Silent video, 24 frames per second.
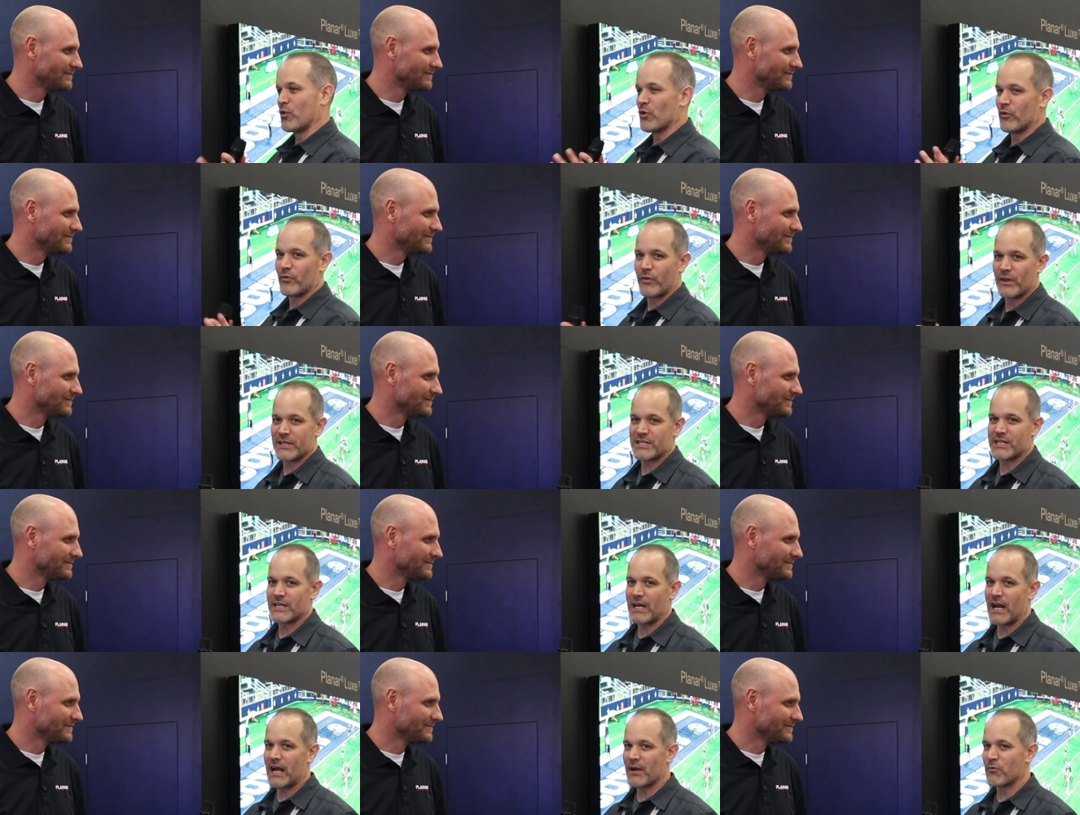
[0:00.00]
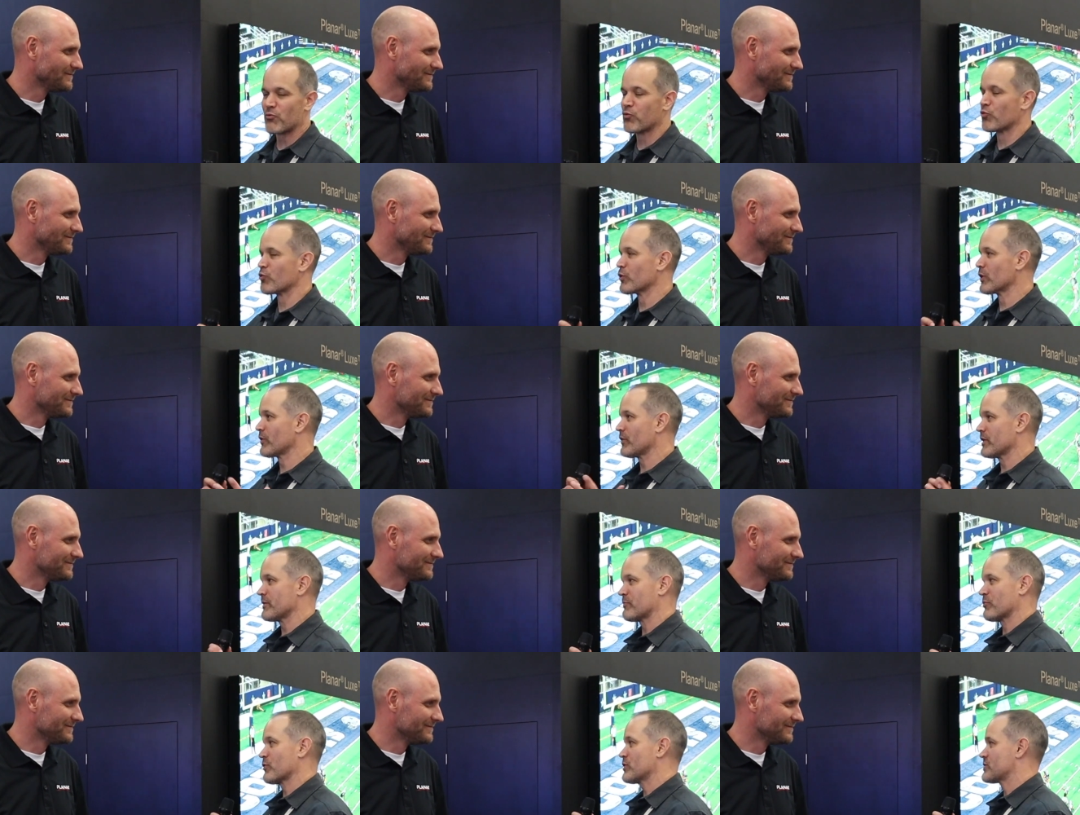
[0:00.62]
Speaker 1: look, listen, I
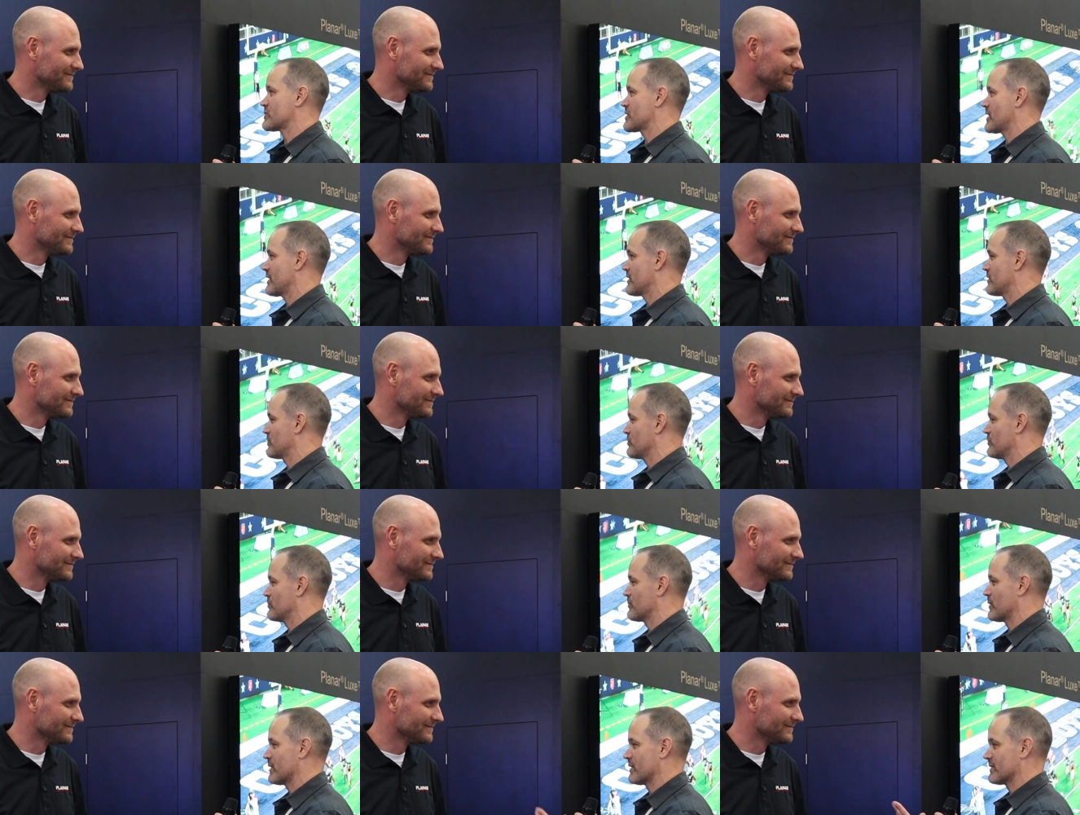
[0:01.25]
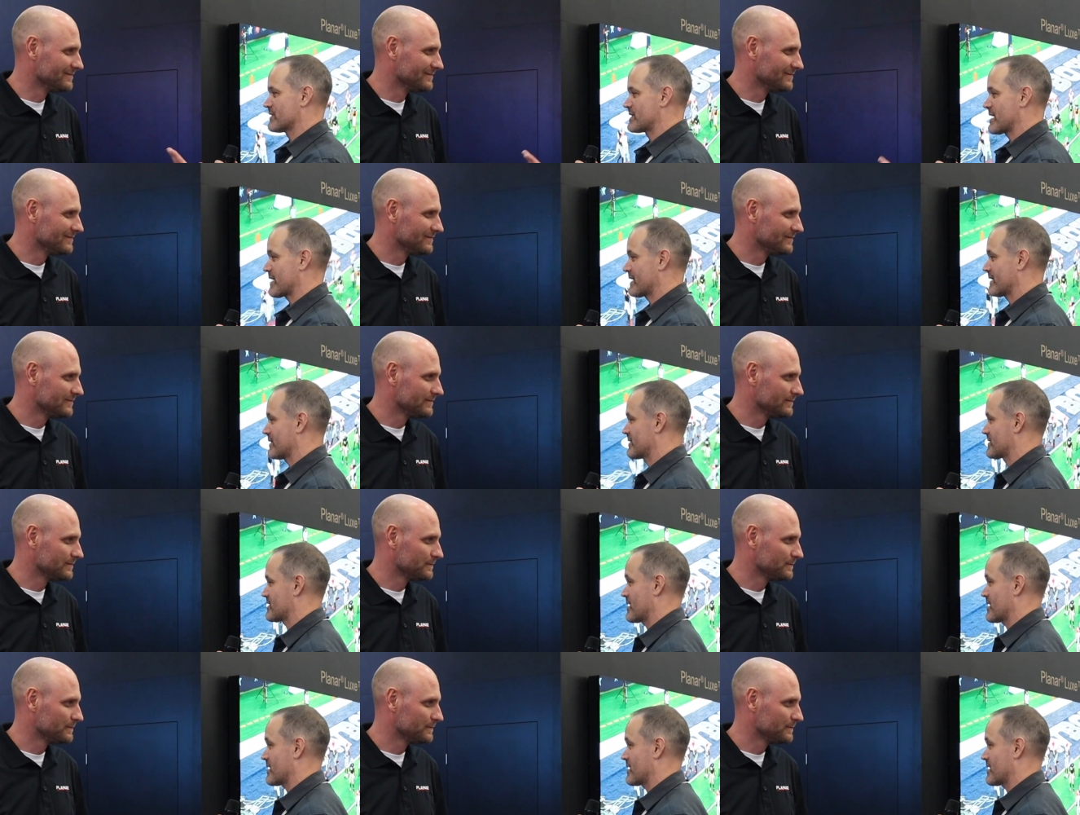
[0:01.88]
really appreciate you uh, taking the